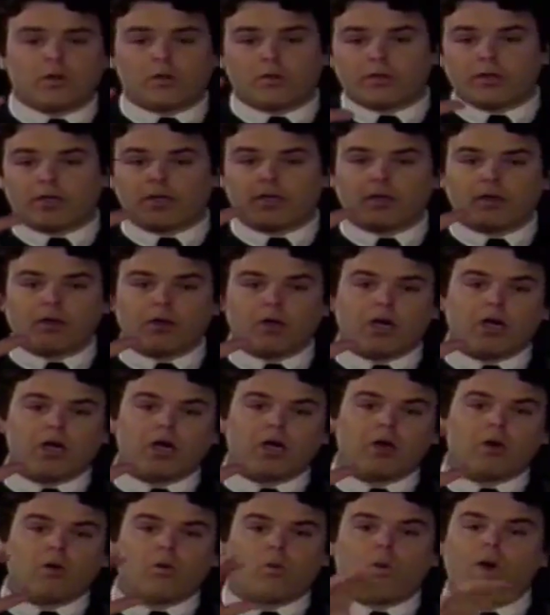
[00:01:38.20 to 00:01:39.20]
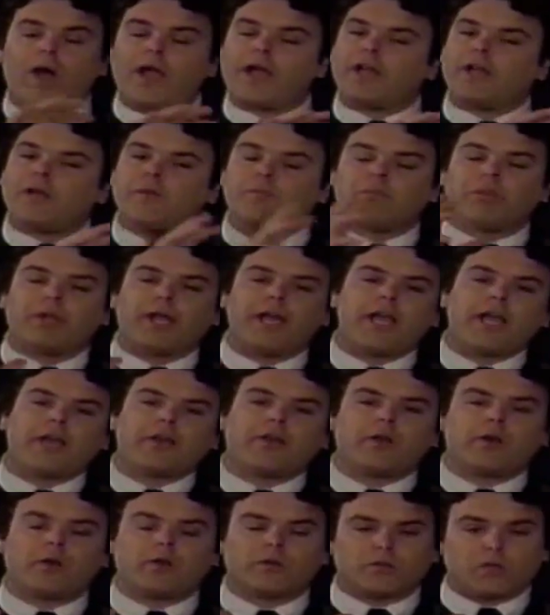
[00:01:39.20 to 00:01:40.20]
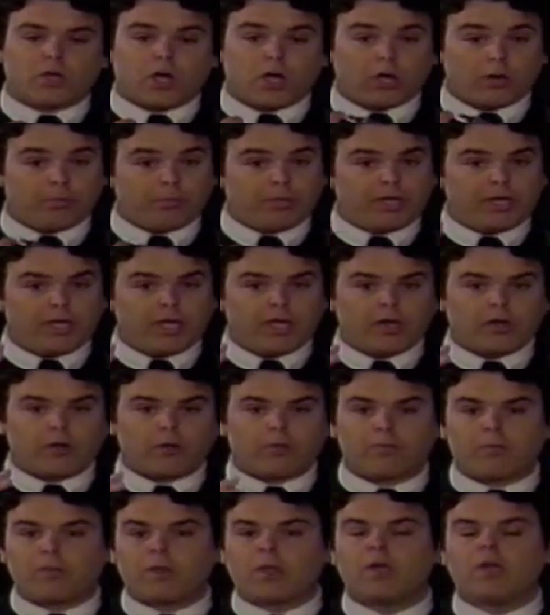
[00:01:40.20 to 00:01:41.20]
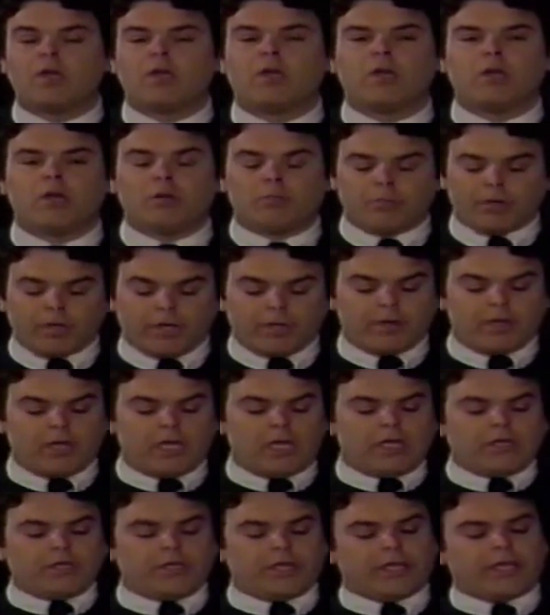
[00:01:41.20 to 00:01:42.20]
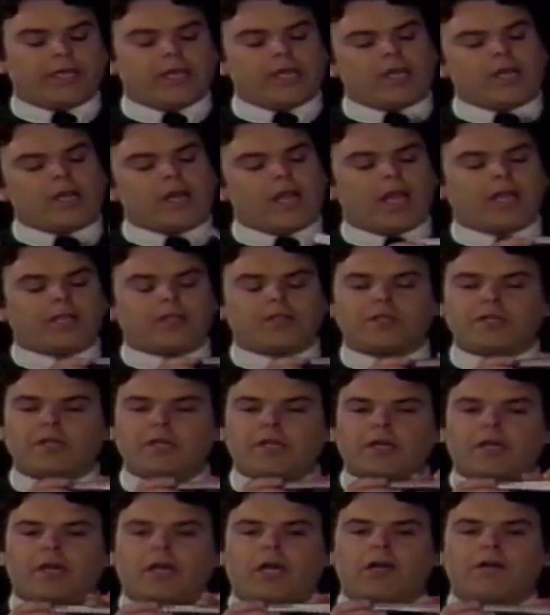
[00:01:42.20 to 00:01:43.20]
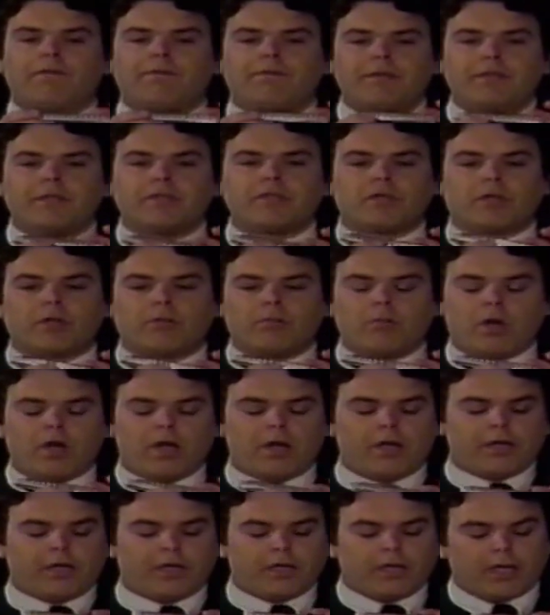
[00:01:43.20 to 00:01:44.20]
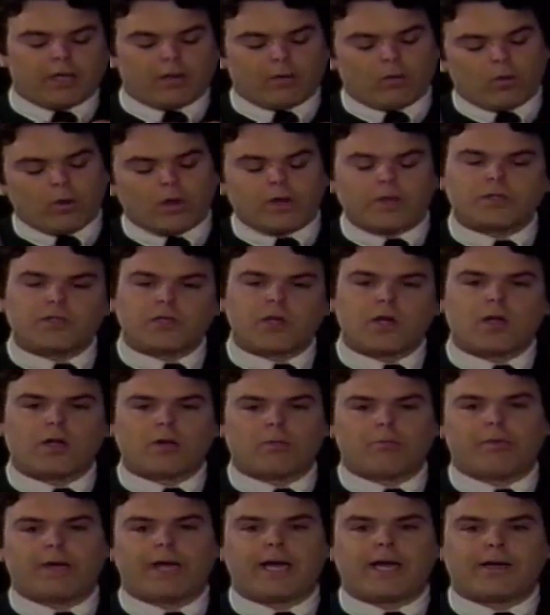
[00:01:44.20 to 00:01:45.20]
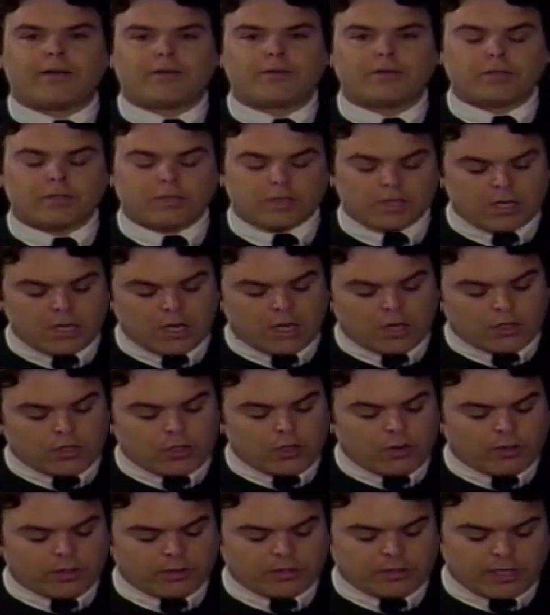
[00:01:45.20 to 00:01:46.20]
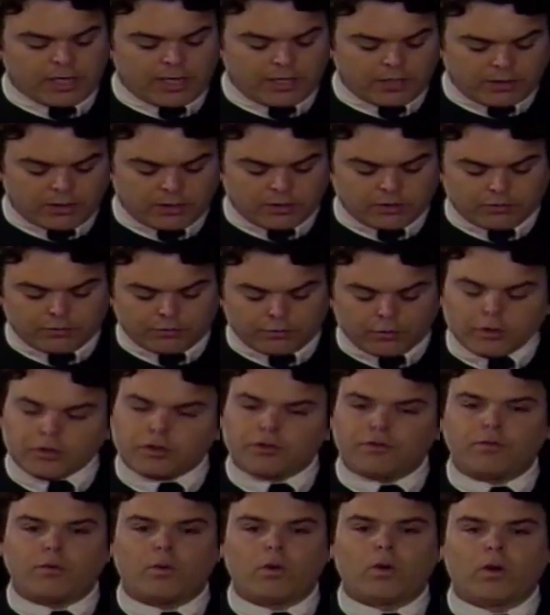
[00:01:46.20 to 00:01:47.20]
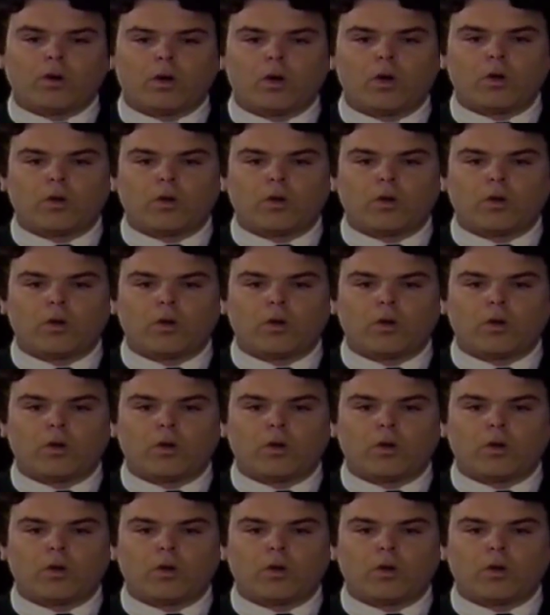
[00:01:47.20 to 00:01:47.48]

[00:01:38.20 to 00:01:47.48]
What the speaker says: you know, the white and black notes on a piano. But to get an idea of this harmonica and what it's all about, you can take these first 4